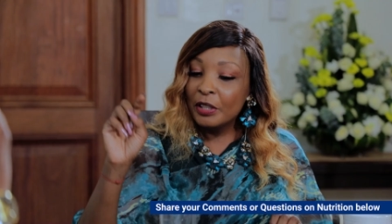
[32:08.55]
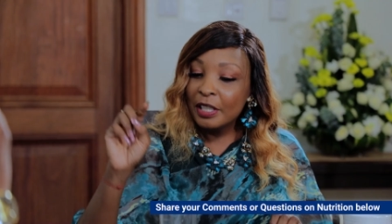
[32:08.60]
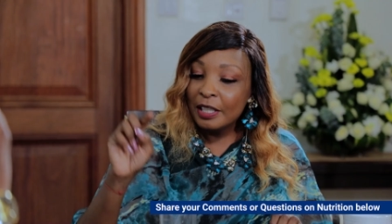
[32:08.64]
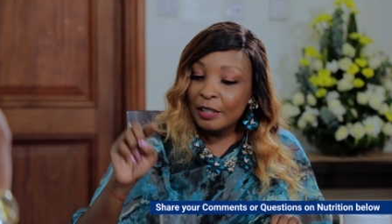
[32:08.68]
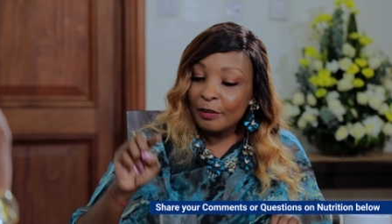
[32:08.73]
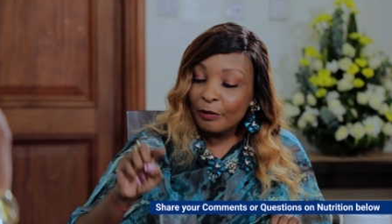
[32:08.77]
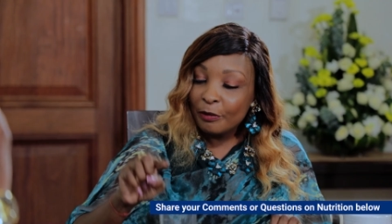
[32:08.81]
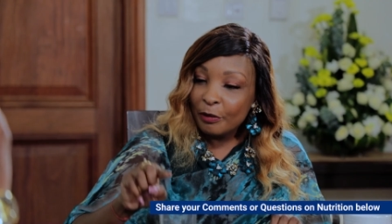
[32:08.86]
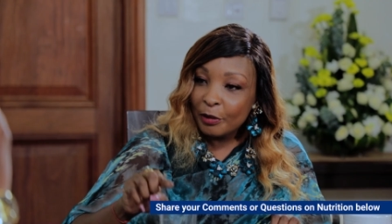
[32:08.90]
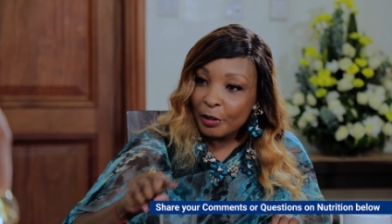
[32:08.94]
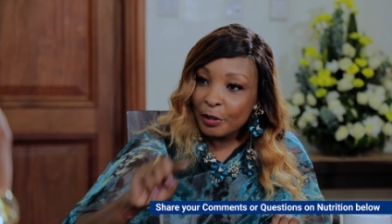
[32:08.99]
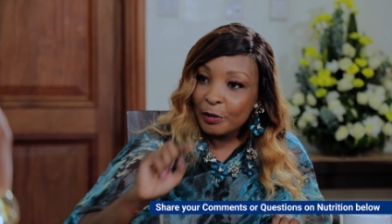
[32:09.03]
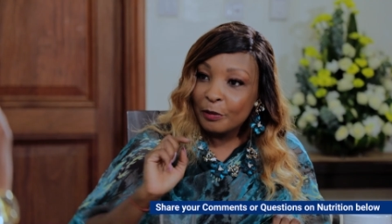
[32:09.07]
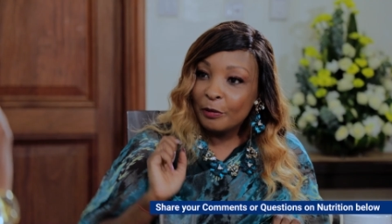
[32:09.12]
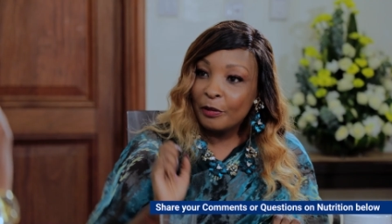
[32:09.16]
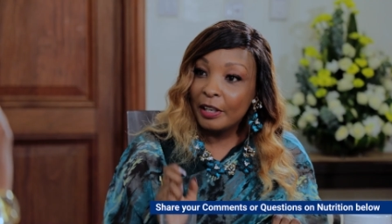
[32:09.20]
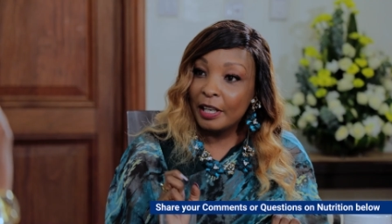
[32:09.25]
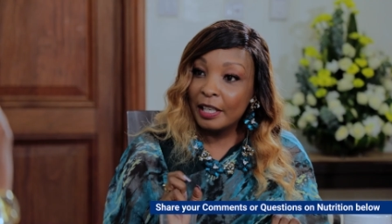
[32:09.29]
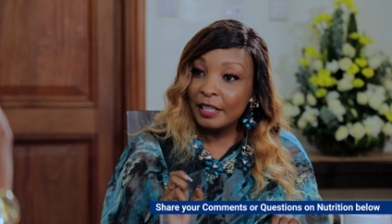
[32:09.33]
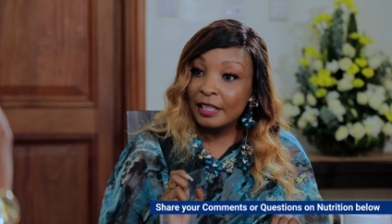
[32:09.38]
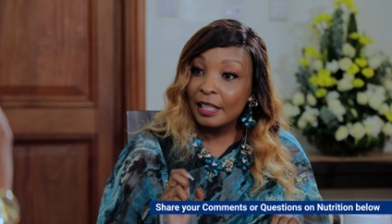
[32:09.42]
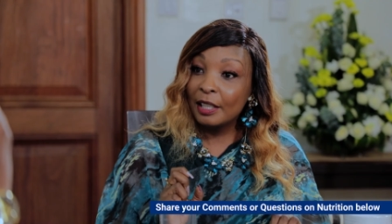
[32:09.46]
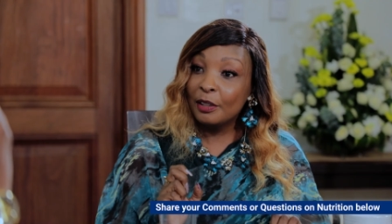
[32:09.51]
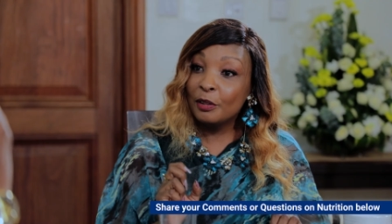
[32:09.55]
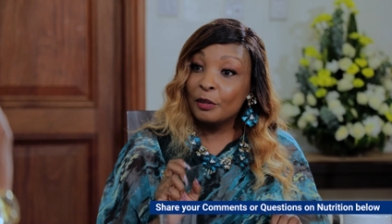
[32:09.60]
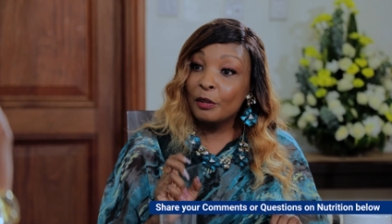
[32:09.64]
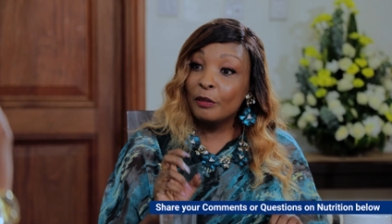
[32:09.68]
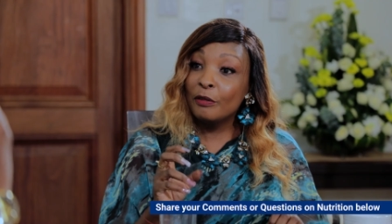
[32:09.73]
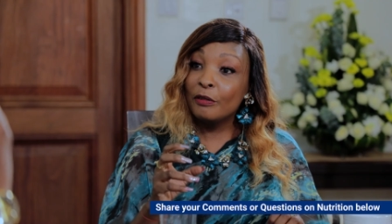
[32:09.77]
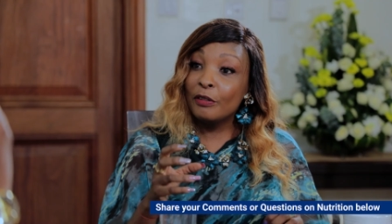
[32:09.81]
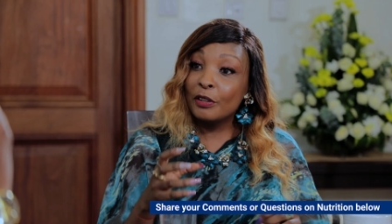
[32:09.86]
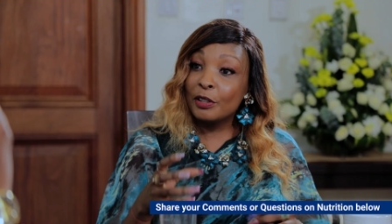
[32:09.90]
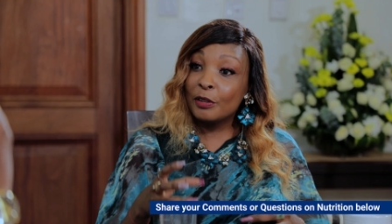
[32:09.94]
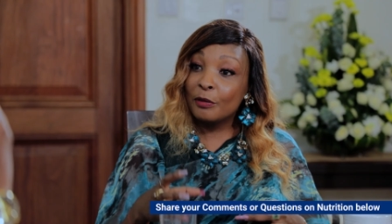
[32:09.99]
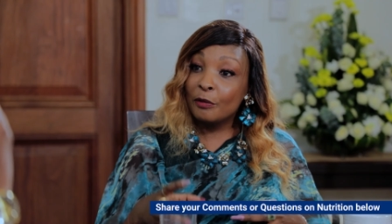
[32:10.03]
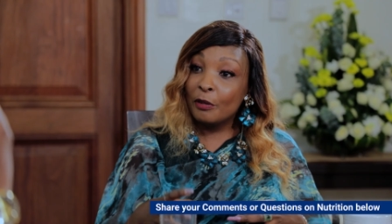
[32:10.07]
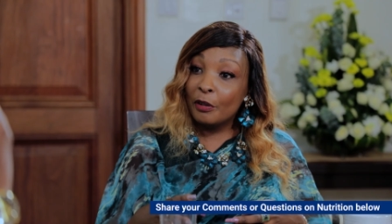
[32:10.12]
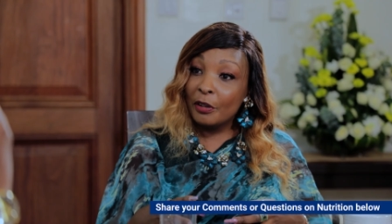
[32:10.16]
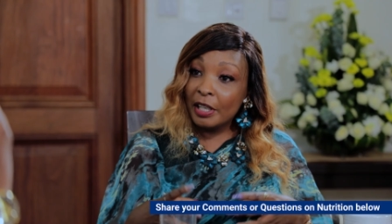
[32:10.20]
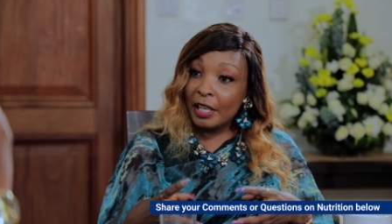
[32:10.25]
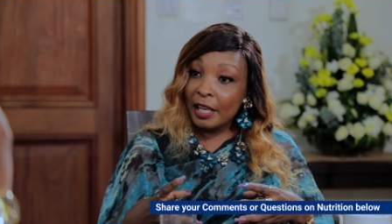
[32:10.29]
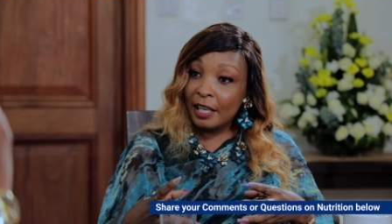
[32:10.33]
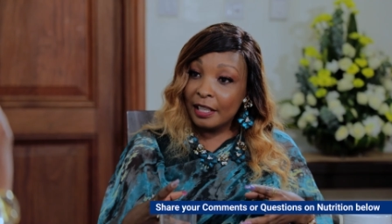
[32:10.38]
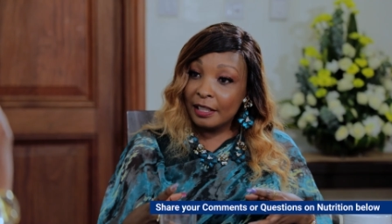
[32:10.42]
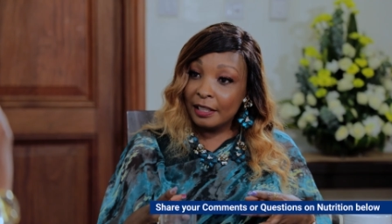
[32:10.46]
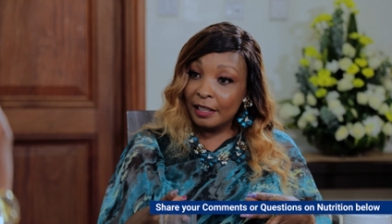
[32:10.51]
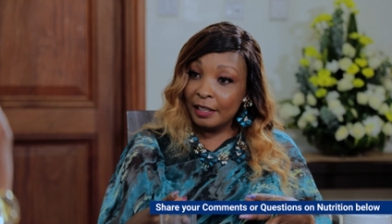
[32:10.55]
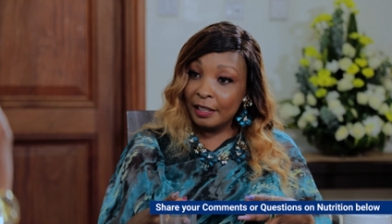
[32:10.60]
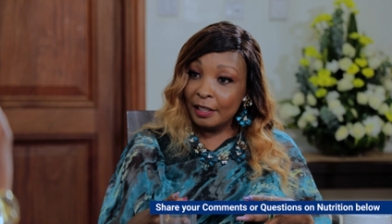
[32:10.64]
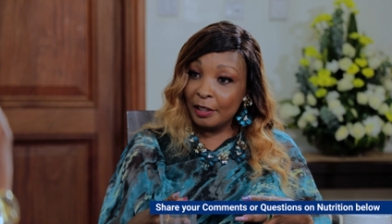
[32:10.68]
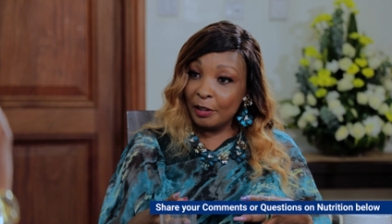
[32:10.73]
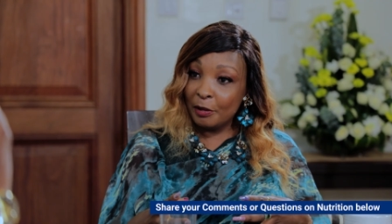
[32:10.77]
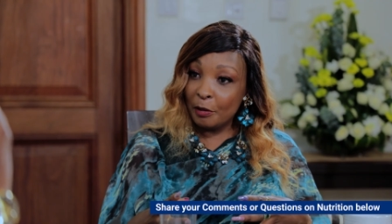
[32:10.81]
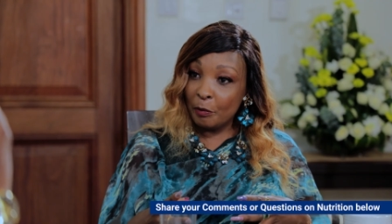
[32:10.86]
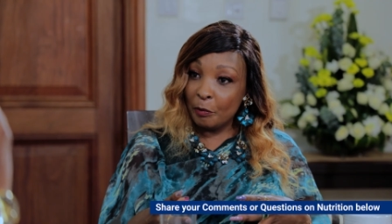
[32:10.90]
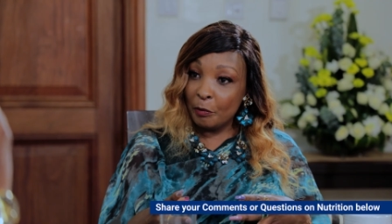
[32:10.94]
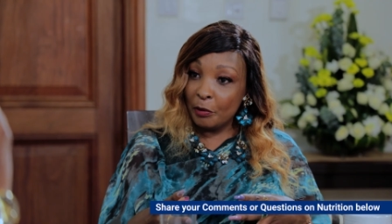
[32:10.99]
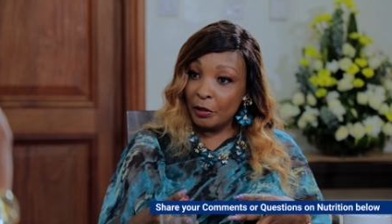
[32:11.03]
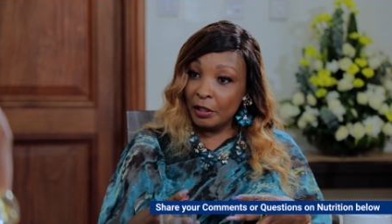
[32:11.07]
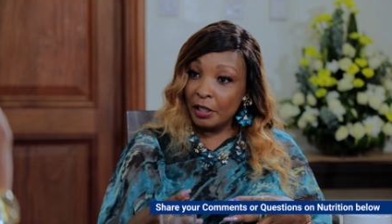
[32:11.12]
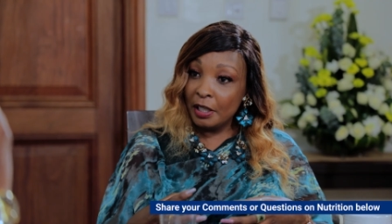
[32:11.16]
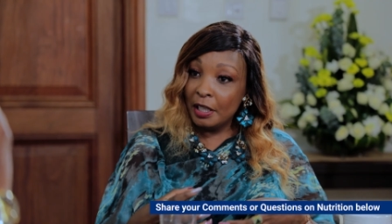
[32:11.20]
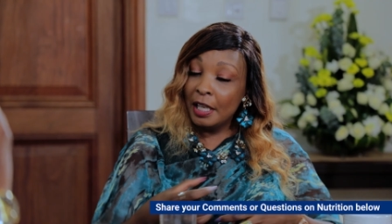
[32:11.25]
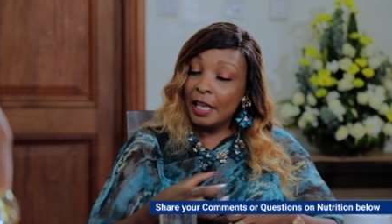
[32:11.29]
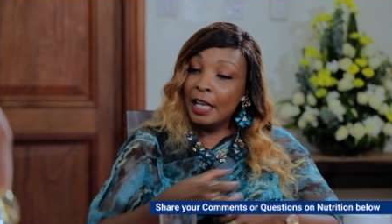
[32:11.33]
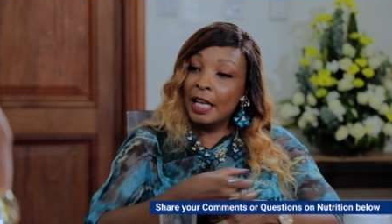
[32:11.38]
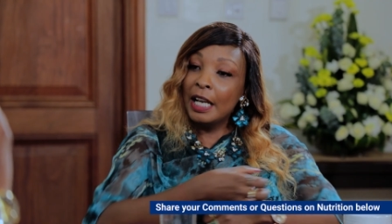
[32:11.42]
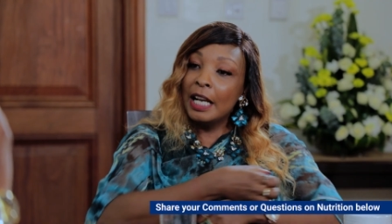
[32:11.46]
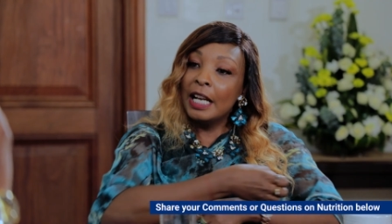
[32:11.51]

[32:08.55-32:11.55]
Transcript: this phosphorus, a lot of phosphoric acid in your body,